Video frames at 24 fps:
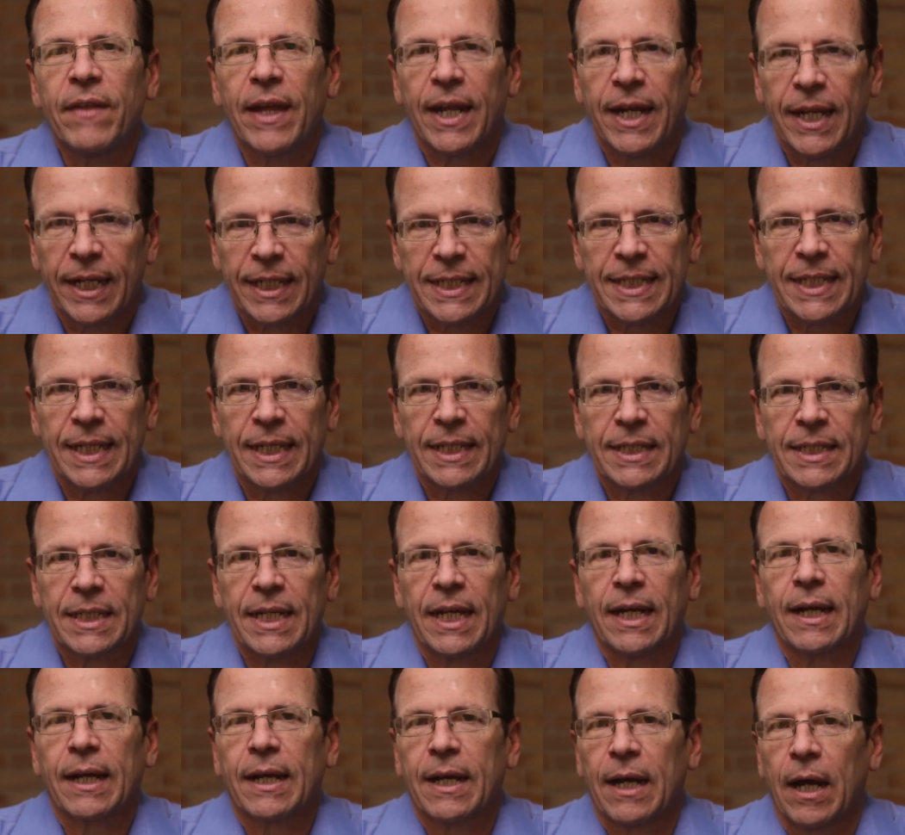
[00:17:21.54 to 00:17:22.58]
that exist
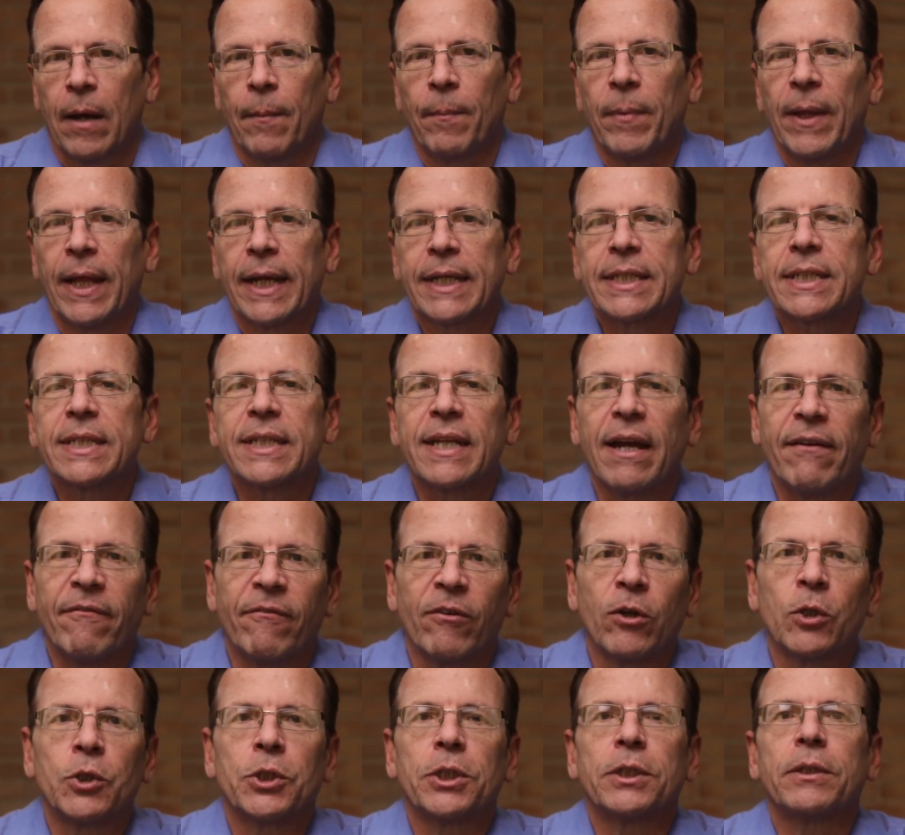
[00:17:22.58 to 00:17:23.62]
in a complex,
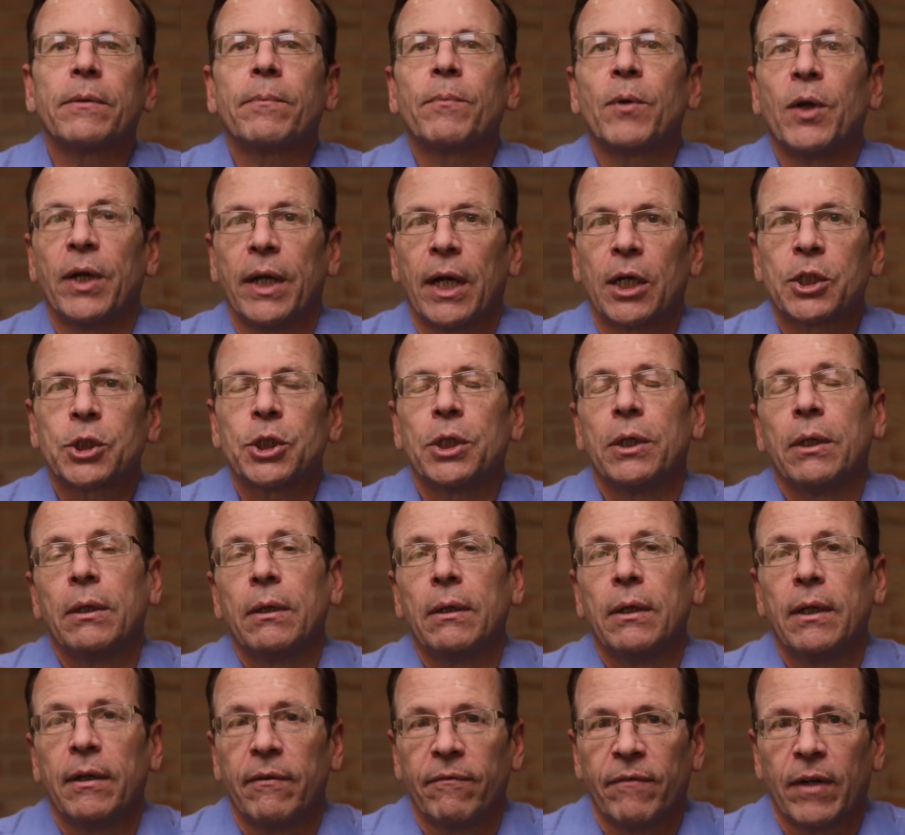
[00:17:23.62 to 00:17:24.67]
divergent production
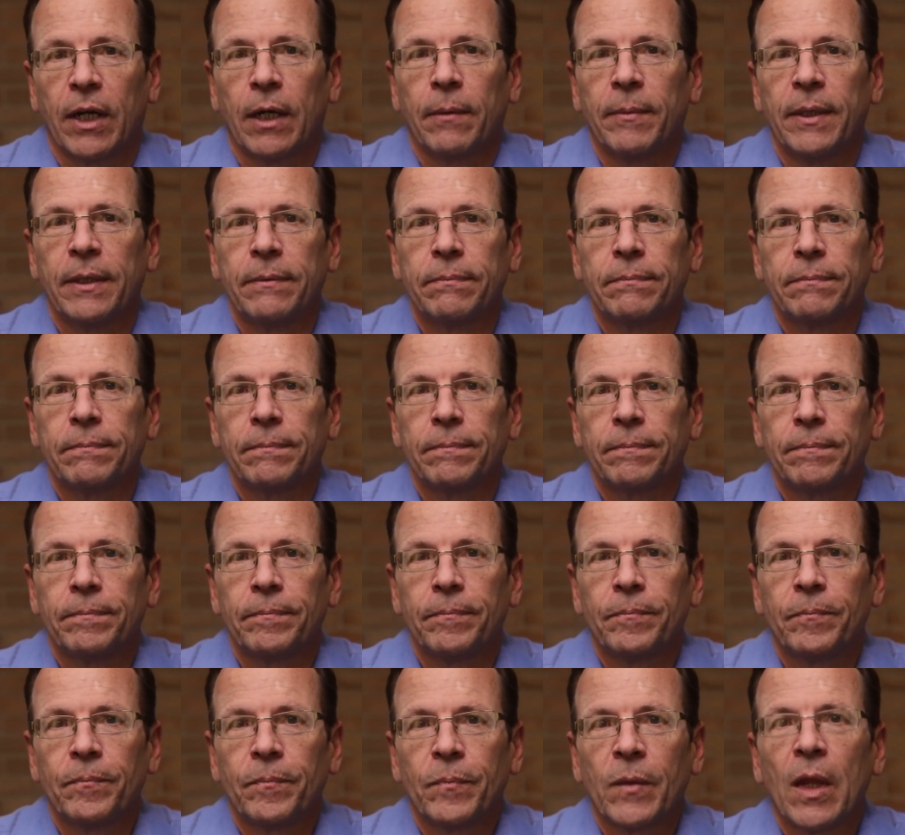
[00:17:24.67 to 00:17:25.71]
environment.
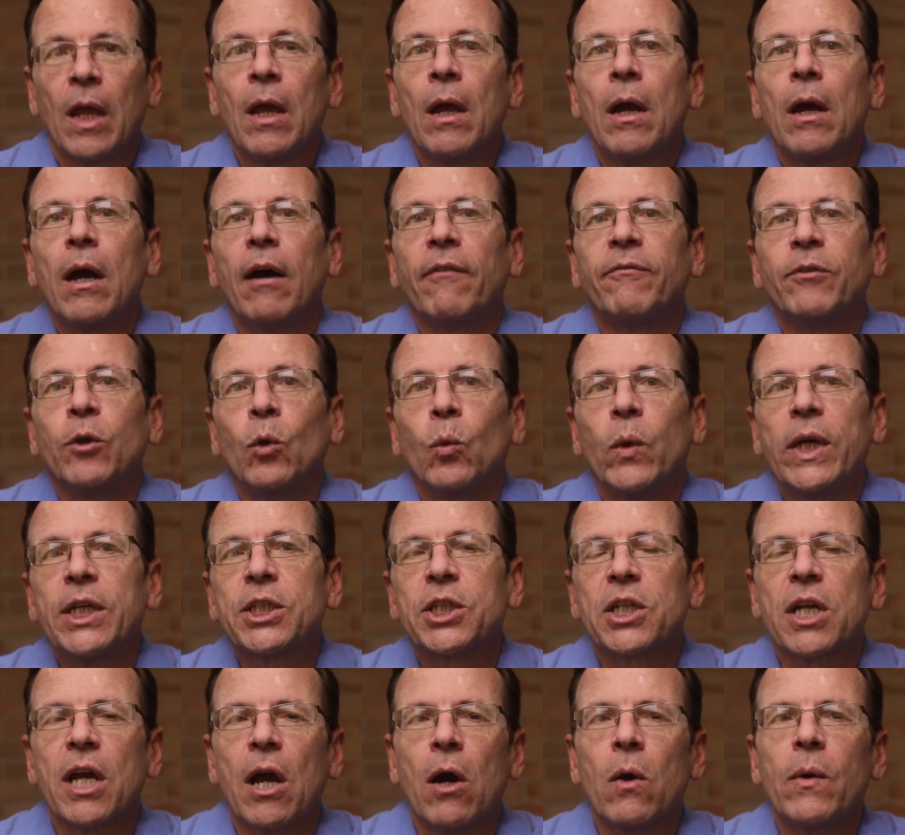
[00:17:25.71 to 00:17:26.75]
A few
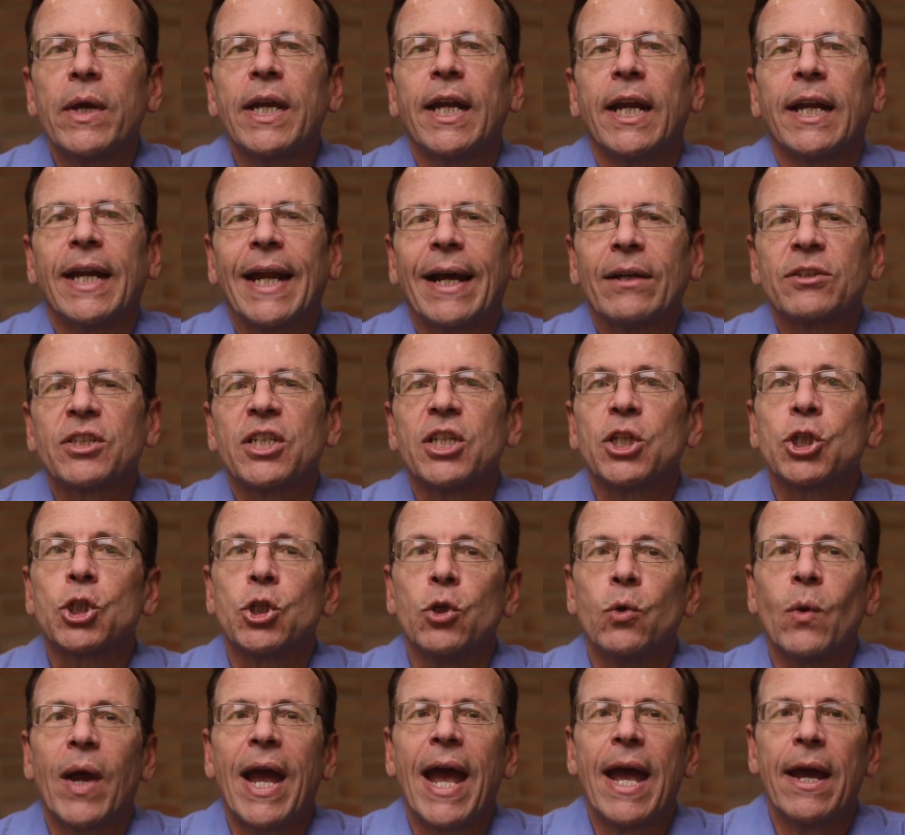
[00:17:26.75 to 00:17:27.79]
weeks ago, it announced its
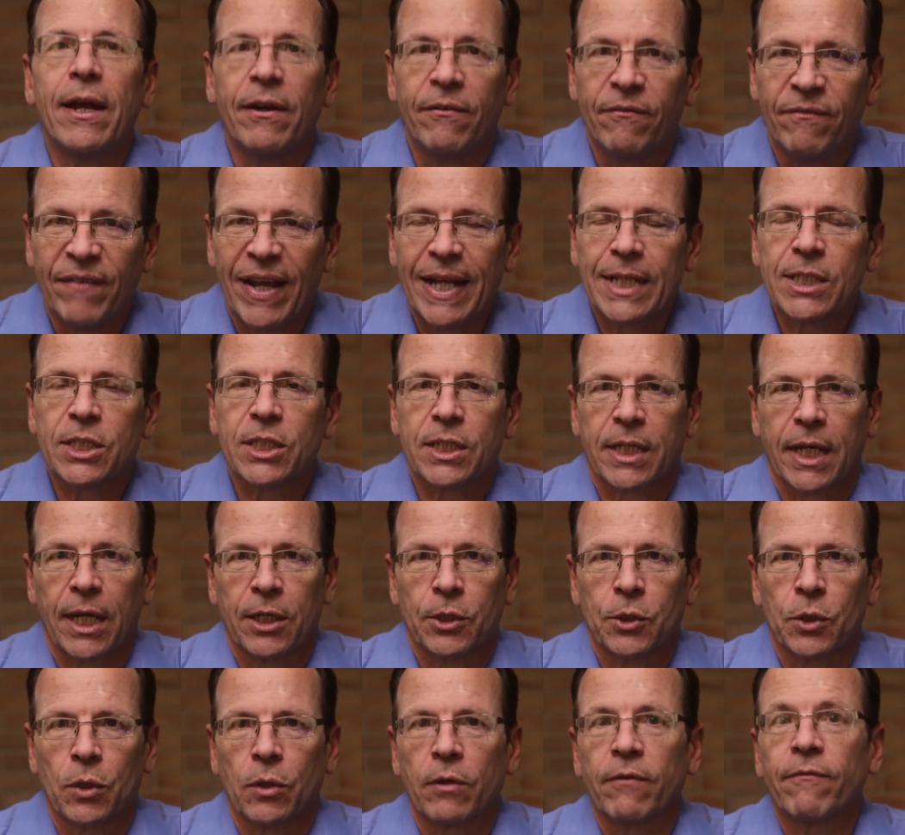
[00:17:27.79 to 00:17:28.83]
new advanced
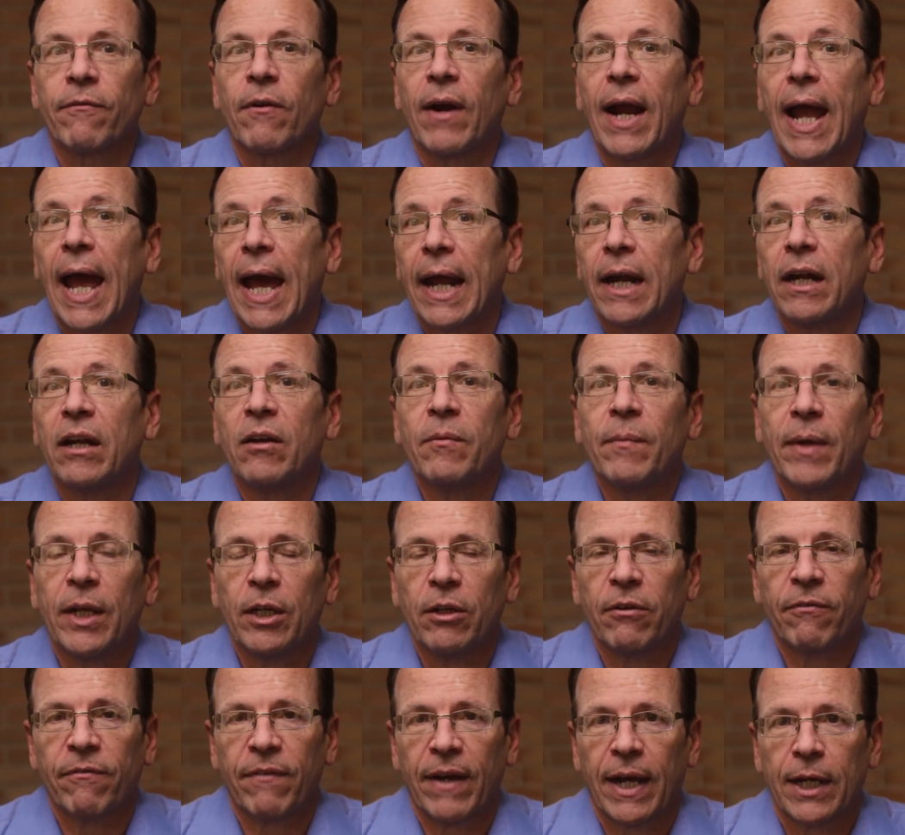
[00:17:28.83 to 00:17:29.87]
scheduler for additive
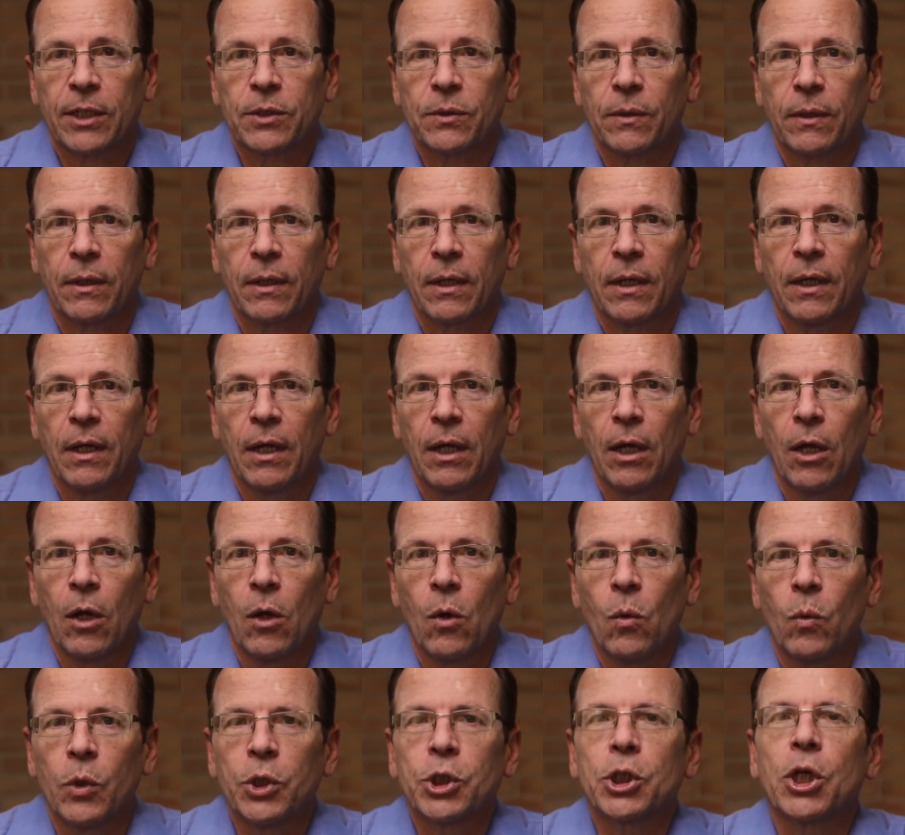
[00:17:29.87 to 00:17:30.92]
manufacturing,
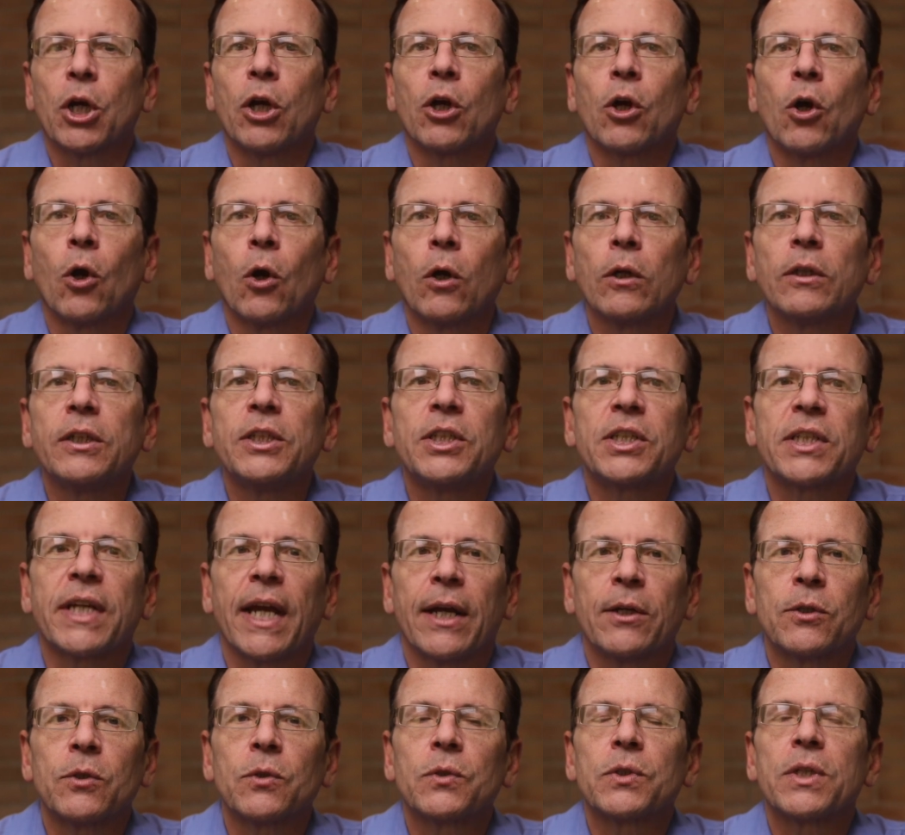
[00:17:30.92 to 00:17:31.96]
which concurrently
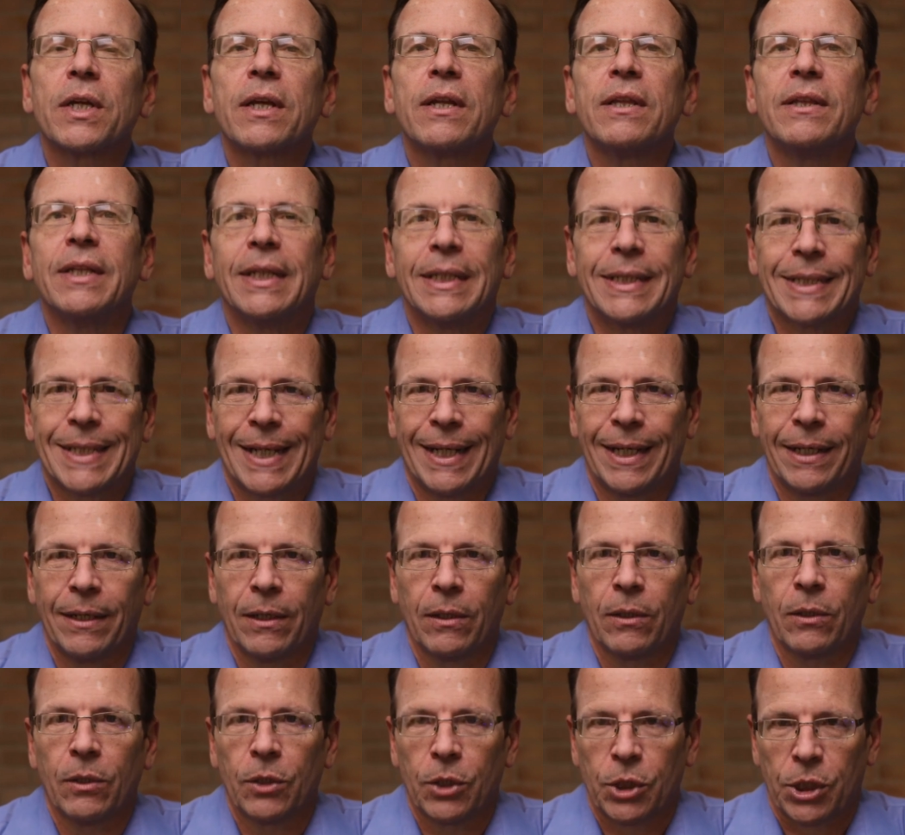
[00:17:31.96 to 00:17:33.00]
schedules the
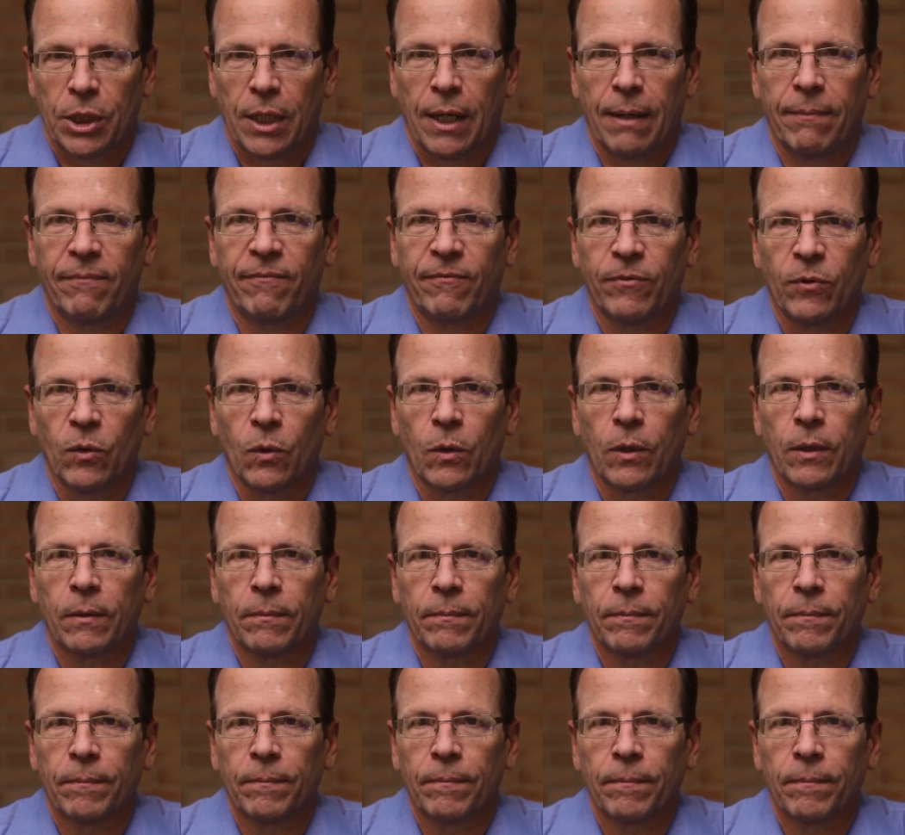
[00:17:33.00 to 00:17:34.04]
entire shop floor.